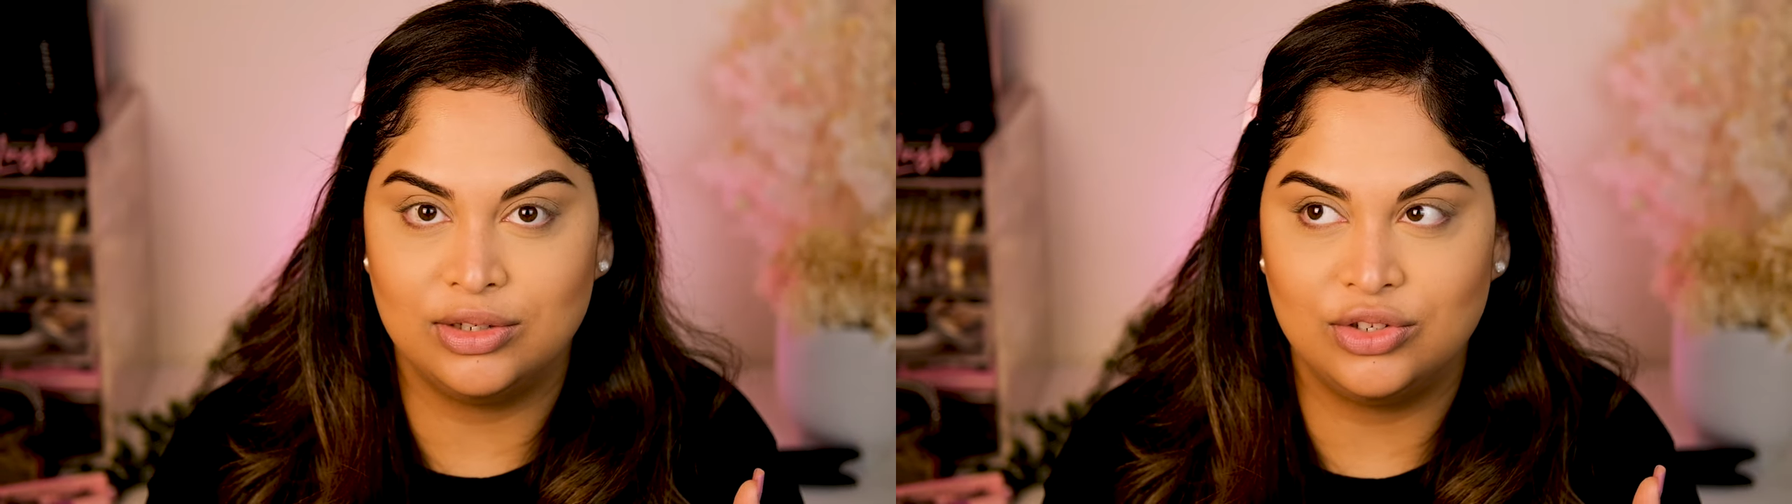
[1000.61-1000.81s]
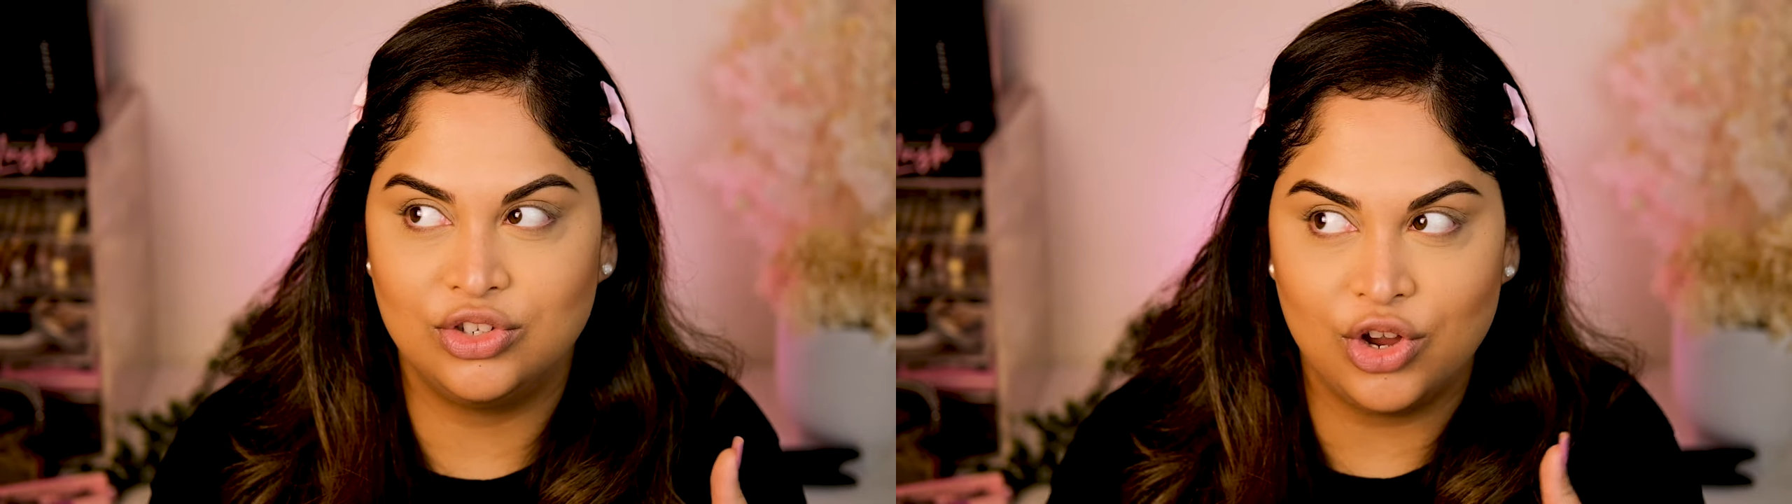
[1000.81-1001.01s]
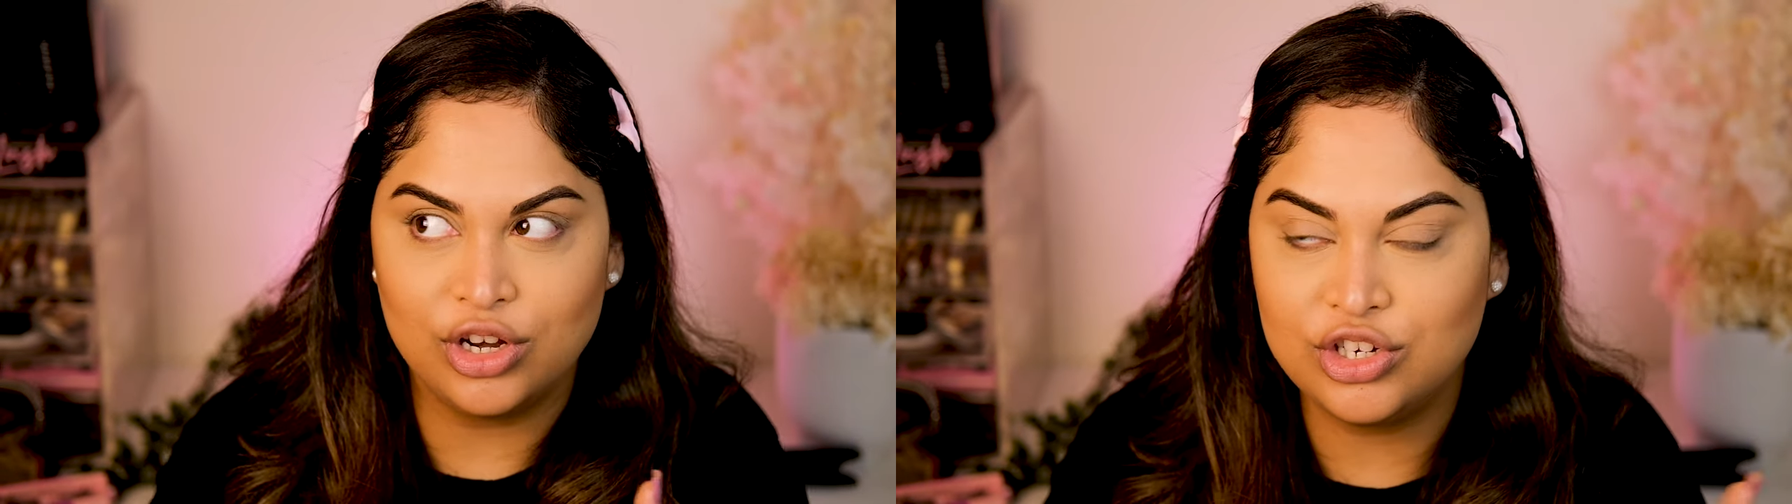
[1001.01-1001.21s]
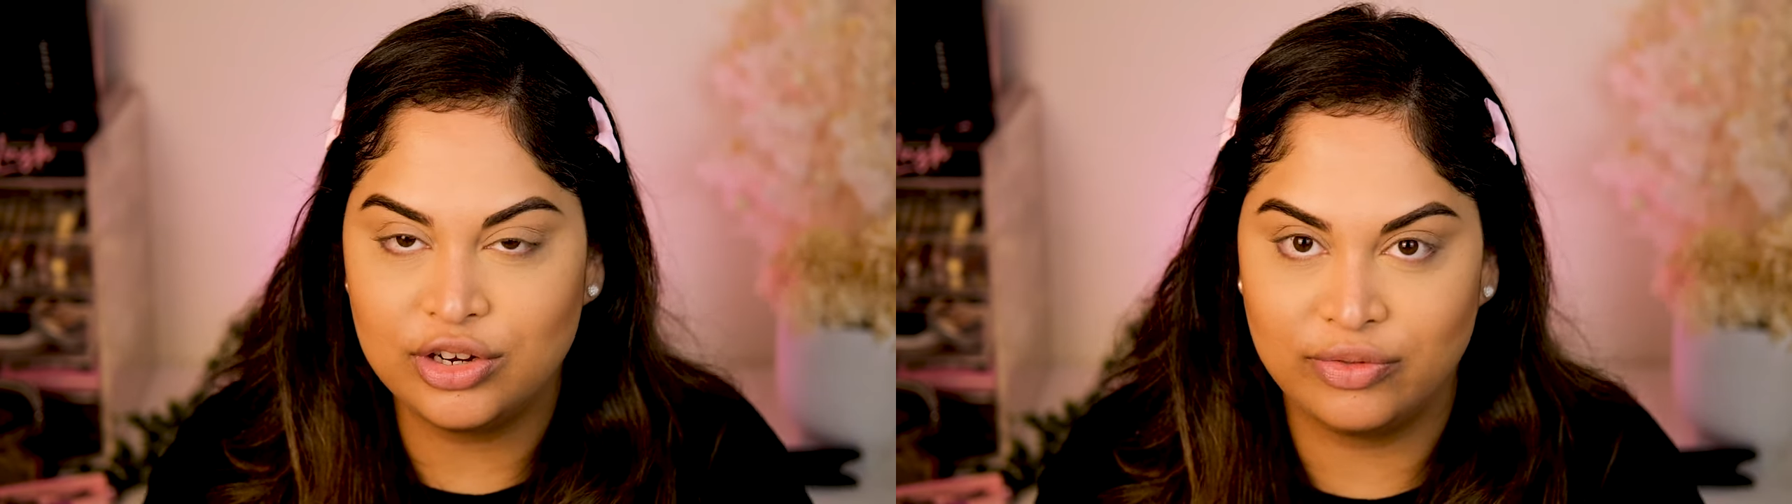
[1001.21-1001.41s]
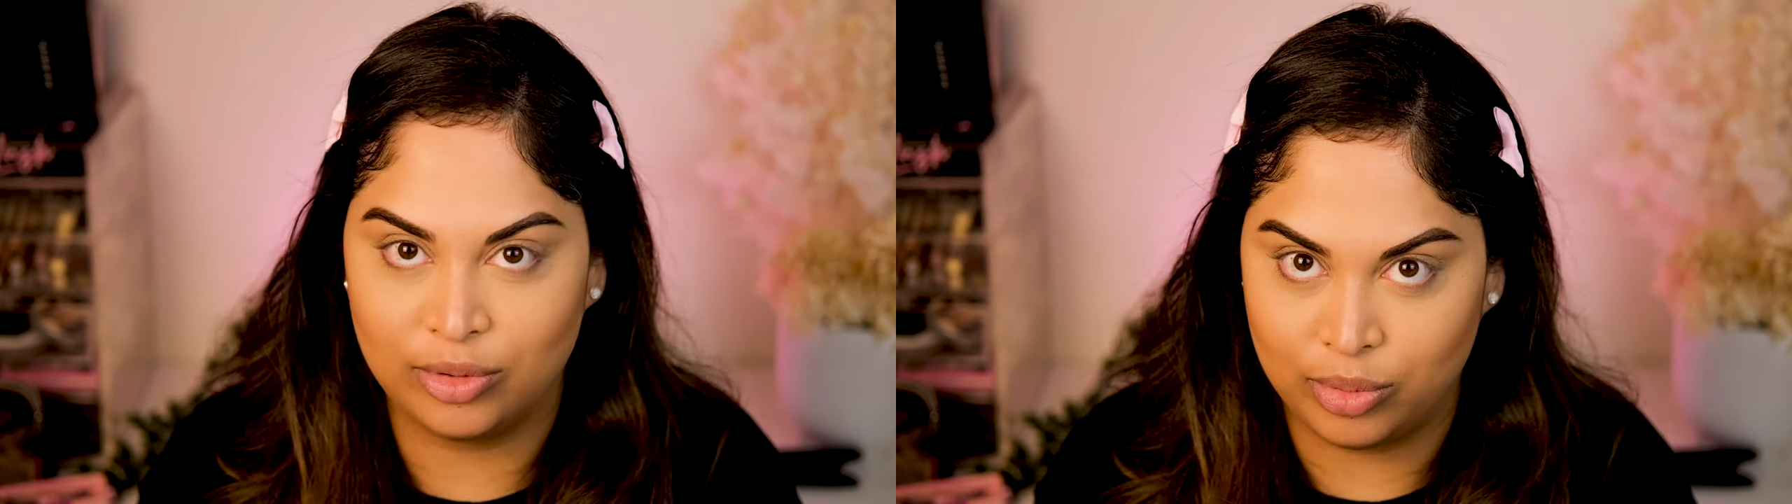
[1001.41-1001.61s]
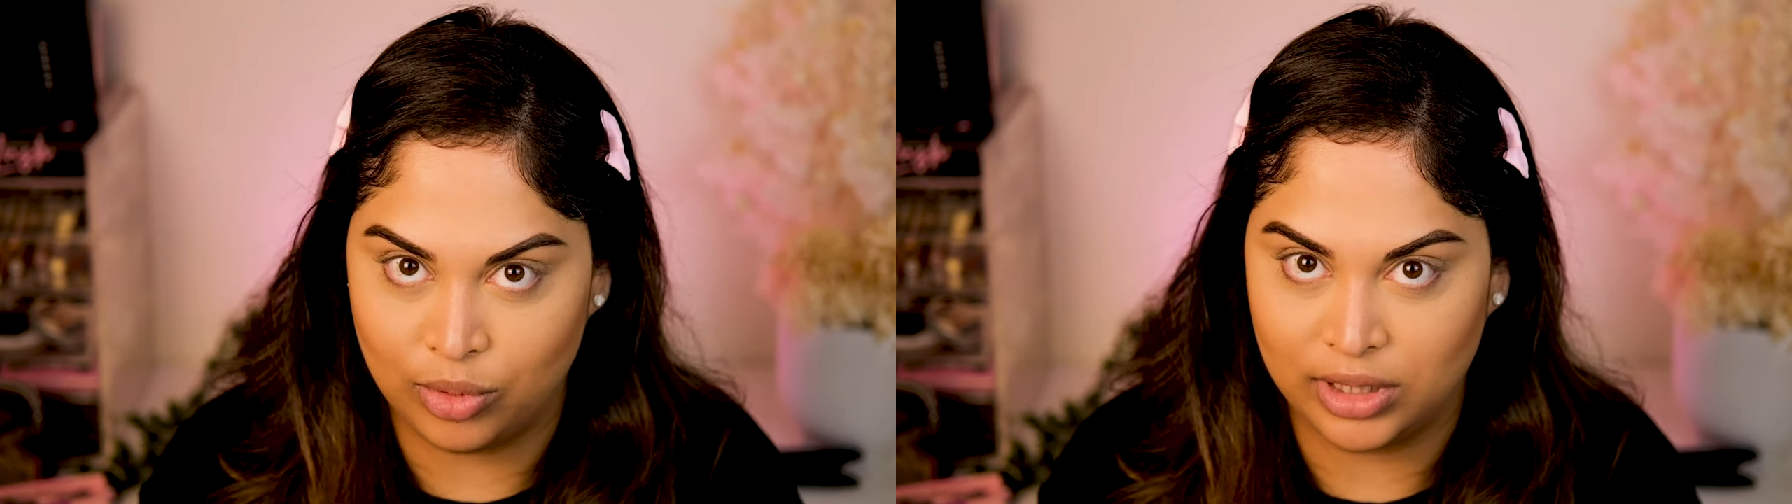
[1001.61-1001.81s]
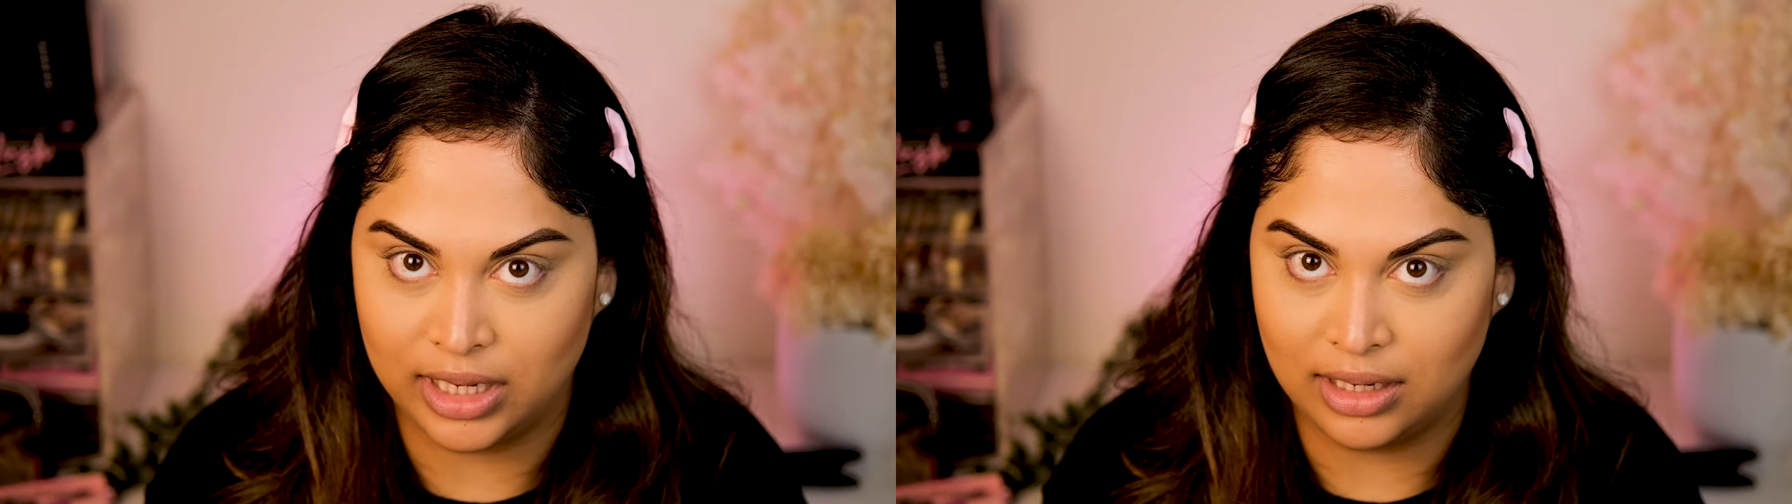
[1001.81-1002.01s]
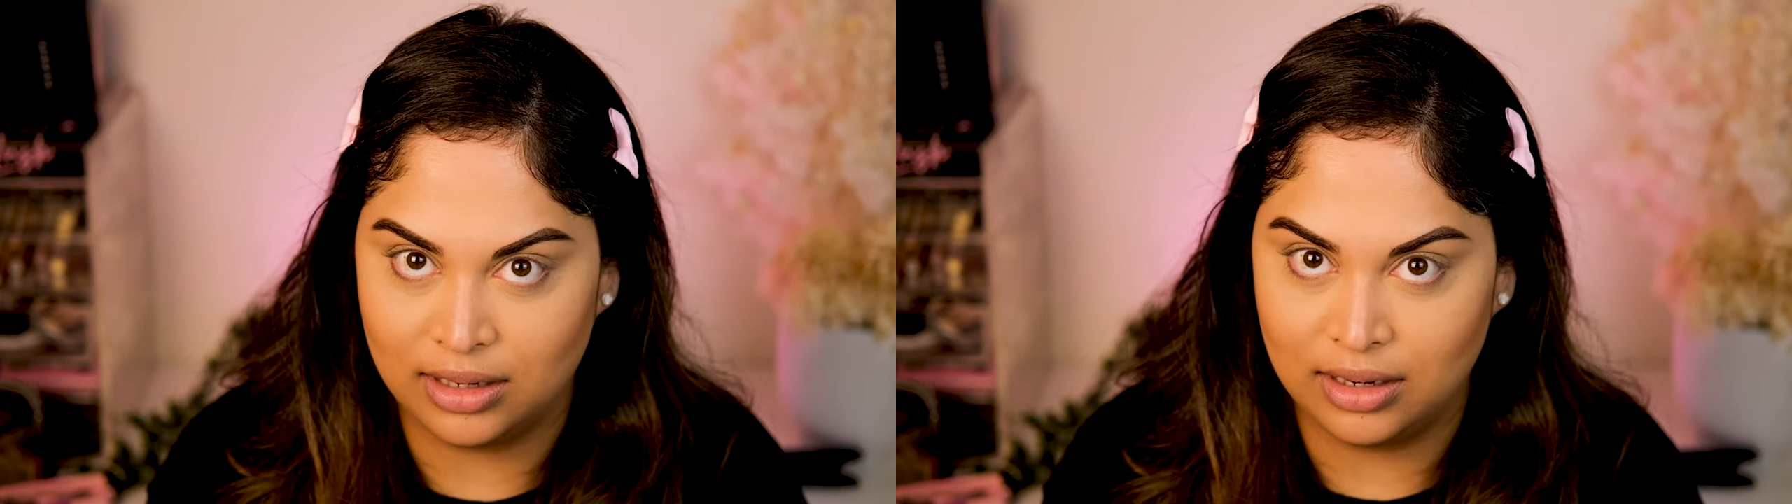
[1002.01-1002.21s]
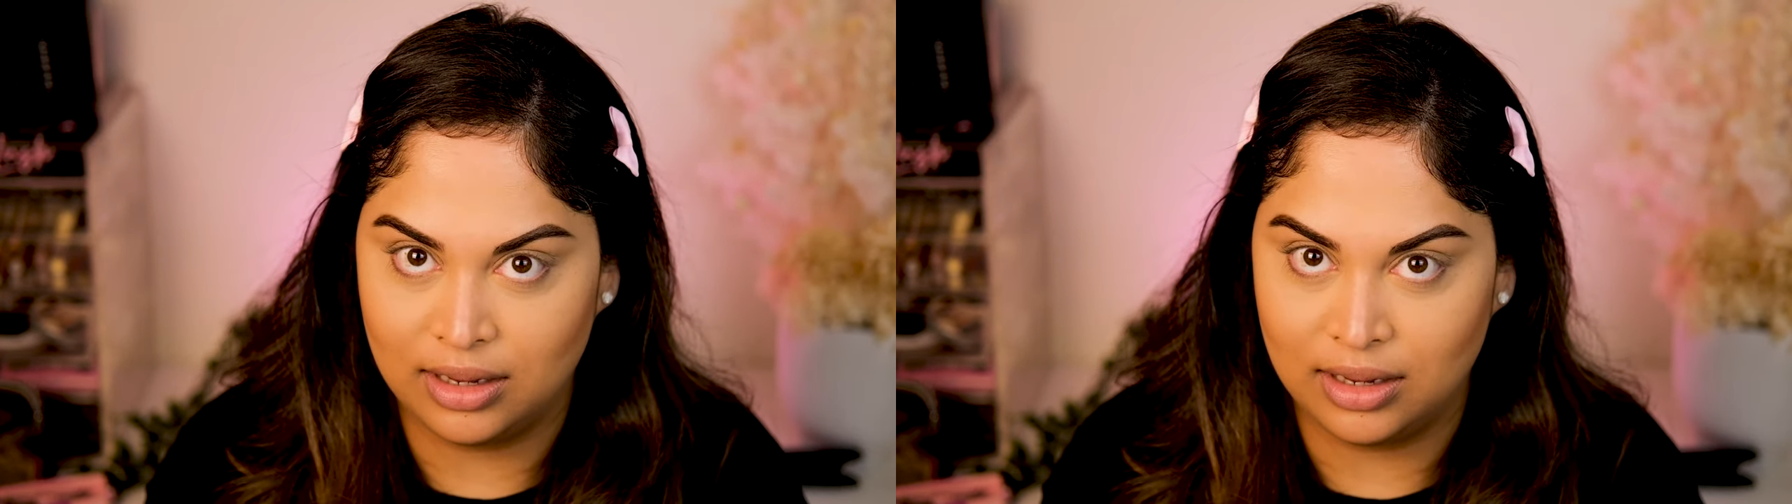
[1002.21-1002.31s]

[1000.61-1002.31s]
searching for Pauline.